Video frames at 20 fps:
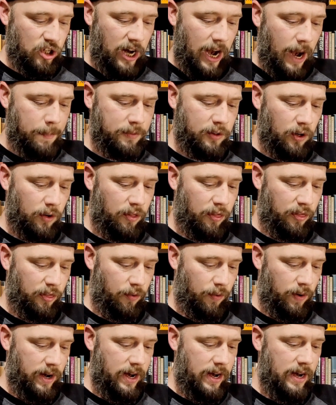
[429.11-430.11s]
Chapter
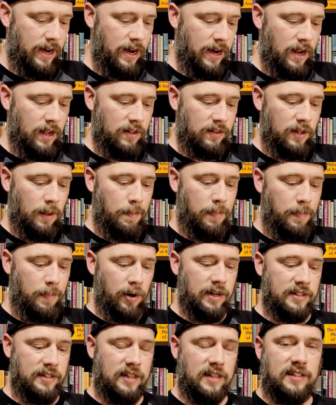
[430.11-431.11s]
3, The
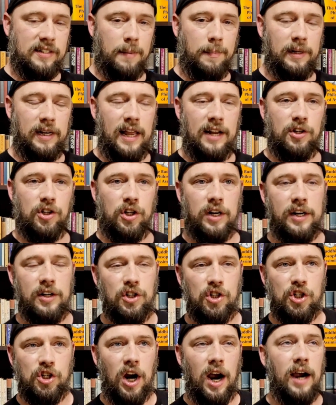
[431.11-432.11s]
Buddhist Assimilation in
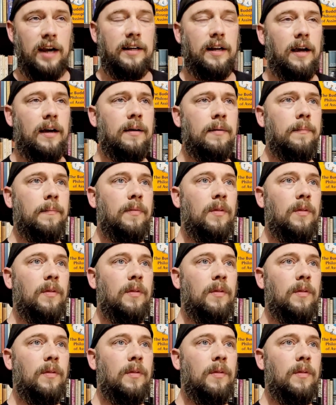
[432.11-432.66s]
China,